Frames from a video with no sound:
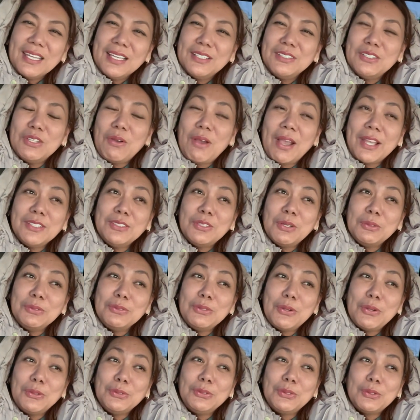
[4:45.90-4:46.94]
No, I don't
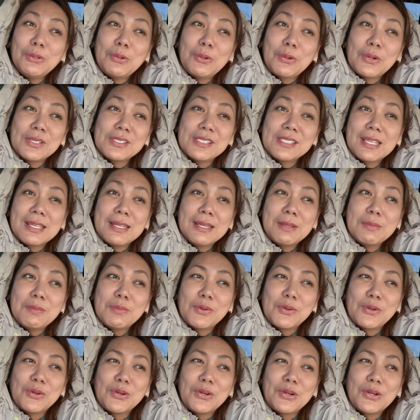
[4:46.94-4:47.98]
go to courts
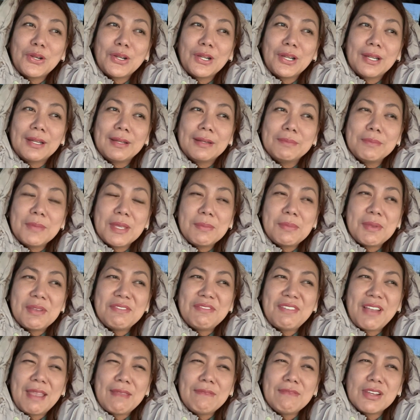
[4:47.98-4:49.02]
anymore. Maybe
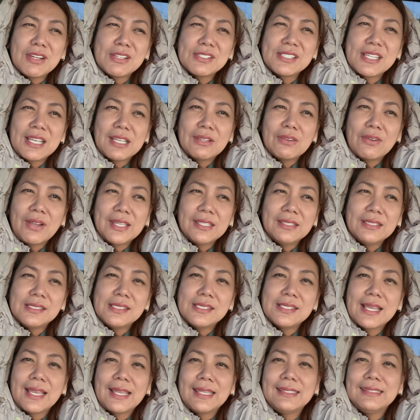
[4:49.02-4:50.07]
5 years ago, I
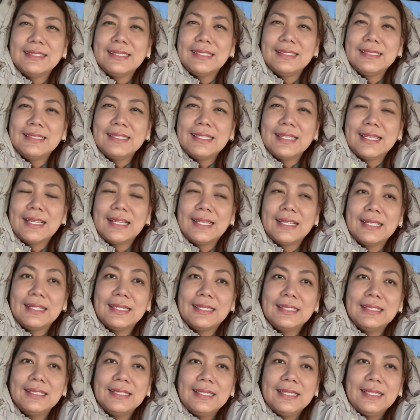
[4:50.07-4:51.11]
decided
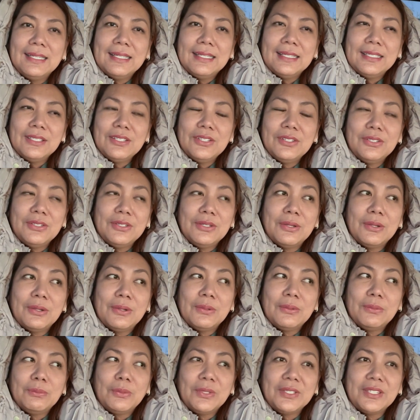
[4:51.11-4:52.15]
na, you
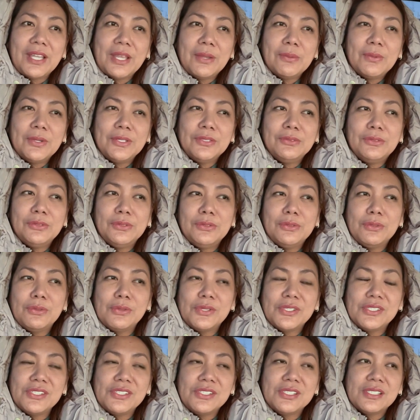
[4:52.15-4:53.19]
know, what I want to do
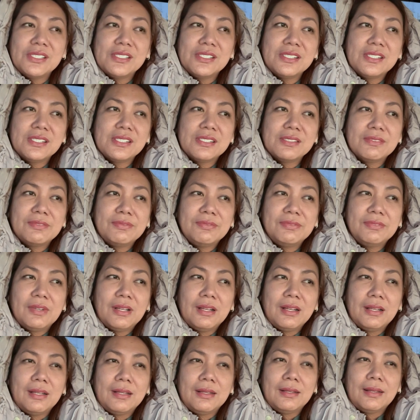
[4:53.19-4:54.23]
is just
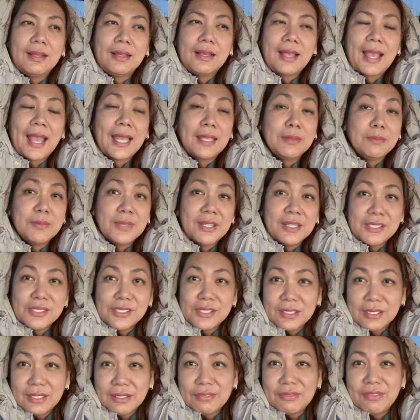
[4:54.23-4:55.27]

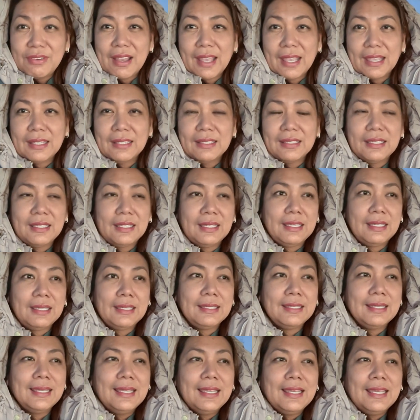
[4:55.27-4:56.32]
administrative filing.
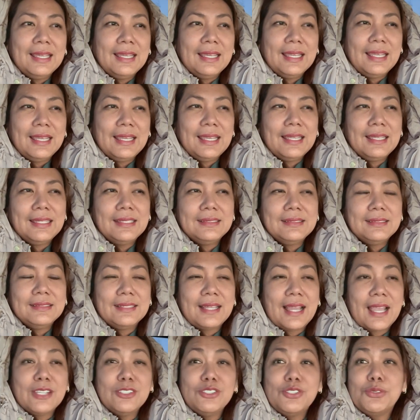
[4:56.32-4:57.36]
And
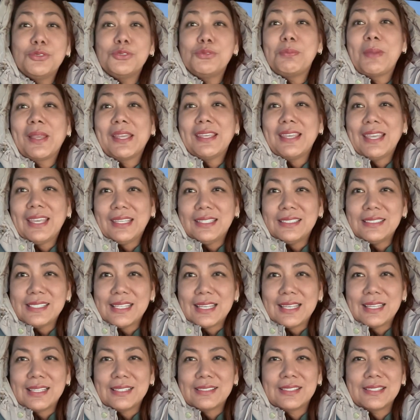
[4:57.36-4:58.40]
I choose my
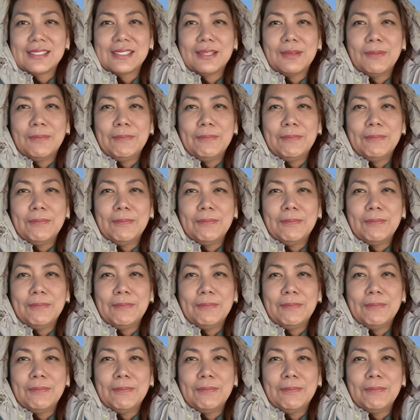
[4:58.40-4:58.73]
cases.